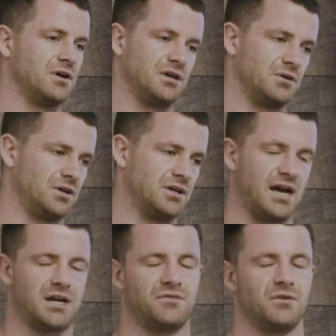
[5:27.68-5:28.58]
you know, you're
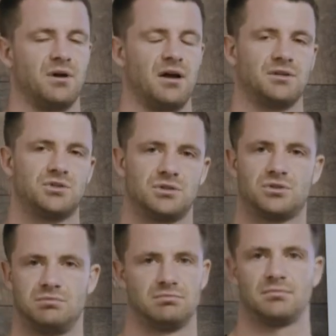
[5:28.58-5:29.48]
knackered from a
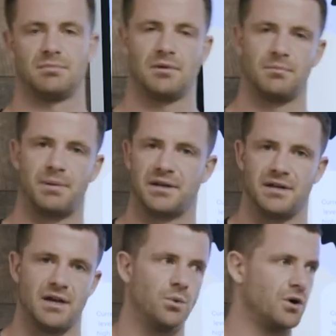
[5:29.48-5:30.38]
bad
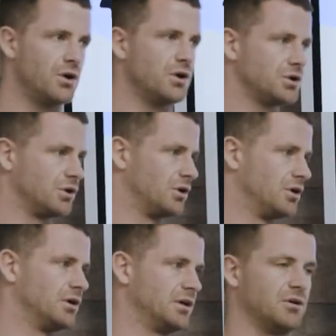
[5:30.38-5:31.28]
day at work
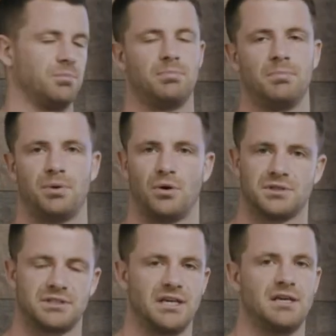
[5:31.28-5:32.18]
or, you know, poor
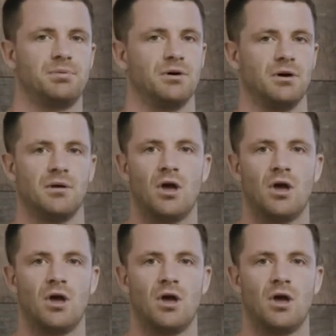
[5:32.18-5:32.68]
sleep or